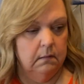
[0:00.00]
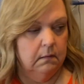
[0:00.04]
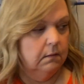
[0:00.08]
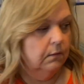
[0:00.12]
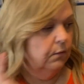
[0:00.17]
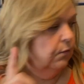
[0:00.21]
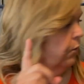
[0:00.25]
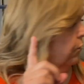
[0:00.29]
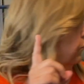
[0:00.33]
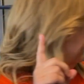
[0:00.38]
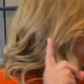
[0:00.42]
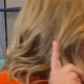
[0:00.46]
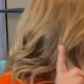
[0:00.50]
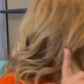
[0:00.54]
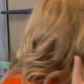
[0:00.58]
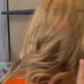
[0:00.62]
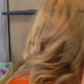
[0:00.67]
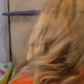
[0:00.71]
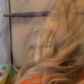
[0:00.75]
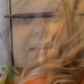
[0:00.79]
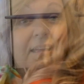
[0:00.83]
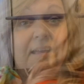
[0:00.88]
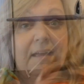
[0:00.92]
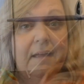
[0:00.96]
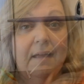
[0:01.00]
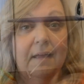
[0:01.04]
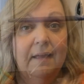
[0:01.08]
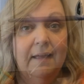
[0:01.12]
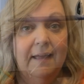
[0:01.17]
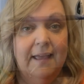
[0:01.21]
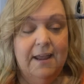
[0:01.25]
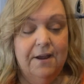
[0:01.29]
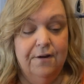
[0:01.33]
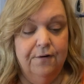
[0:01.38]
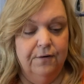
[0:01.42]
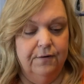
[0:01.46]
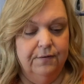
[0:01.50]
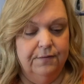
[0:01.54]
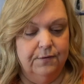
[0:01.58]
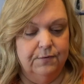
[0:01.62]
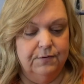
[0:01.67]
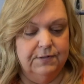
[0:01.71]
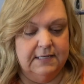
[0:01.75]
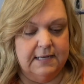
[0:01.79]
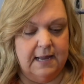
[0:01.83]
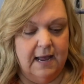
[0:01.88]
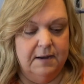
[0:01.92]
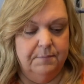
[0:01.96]
hold please. Here are
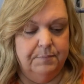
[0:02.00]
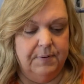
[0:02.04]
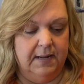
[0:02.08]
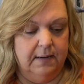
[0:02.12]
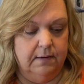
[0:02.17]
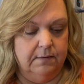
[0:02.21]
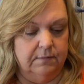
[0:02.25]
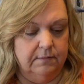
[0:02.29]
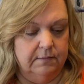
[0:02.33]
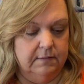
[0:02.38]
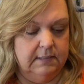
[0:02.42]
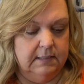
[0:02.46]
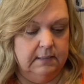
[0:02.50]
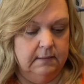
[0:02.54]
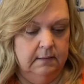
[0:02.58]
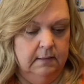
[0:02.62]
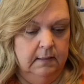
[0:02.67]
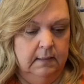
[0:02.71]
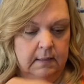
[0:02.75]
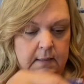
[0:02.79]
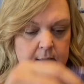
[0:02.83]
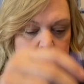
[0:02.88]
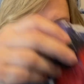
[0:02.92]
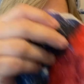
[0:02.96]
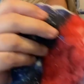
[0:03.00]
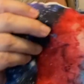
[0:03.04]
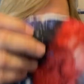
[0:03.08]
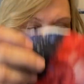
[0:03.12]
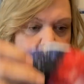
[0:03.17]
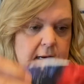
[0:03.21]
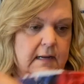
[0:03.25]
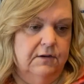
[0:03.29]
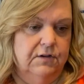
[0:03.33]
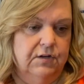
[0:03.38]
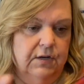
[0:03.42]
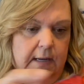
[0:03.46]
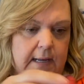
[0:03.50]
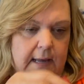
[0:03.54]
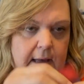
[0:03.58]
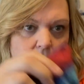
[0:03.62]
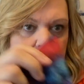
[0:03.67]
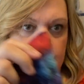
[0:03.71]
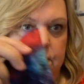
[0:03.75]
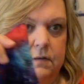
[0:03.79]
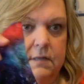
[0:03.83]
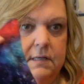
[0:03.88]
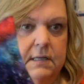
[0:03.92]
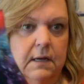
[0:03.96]
those side panels that I took
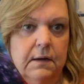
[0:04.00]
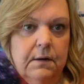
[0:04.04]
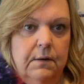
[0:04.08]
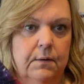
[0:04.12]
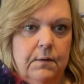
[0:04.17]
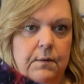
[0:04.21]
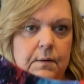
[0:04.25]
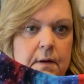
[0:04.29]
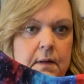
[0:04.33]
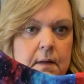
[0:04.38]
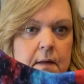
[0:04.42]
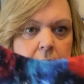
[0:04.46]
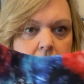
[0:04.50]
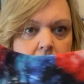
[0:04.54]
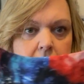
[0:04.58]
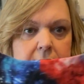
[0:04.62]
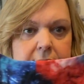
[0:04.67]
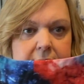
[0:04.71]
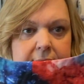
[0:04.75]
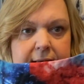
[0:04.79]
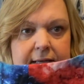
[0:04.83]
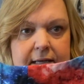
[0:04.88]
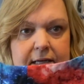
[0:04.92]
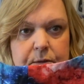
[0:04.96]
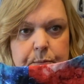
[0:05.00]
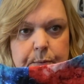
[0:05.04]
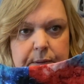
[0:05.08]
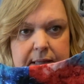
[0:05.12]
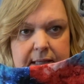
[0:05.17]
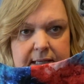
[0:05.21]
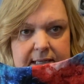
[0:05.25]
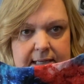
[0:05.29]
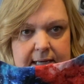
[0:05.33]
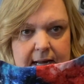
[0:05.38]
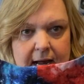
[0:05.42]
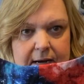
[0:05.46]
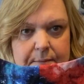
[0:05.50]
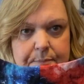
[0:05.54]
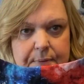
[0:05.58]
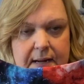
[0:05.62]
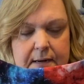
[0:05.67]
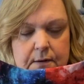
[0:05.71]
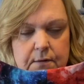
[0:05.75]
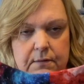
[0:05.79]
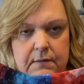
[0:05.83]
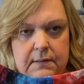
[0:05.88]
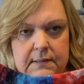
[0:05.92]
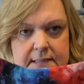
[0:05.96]
out. So this is what the side
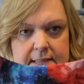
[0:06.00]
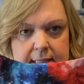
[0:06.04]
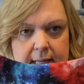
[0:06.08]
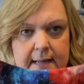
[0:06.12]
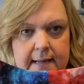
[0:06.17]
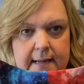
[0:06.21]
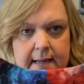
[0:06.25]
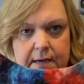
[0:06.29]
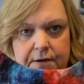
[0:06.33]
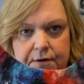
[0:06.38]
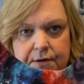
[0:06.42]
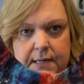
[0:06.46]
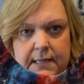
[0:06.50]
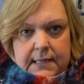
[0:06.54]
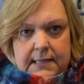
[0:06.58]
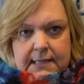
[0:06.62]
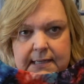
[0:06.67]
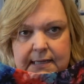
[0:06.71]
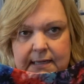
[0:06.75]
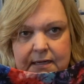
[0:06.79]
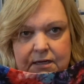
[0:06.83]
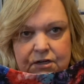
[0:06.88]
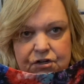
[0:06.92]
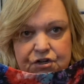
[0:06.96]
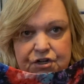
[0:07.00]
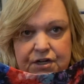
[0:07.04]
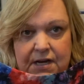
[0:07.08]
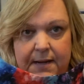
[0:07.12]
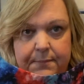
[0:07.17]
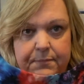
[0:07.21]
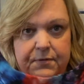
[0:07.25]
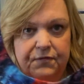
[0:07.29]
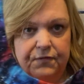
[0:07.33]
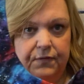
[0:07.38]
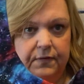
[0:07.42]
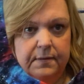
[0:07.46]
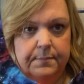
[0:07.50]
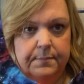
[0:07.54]
panel looks like, and you can see it's shaped for the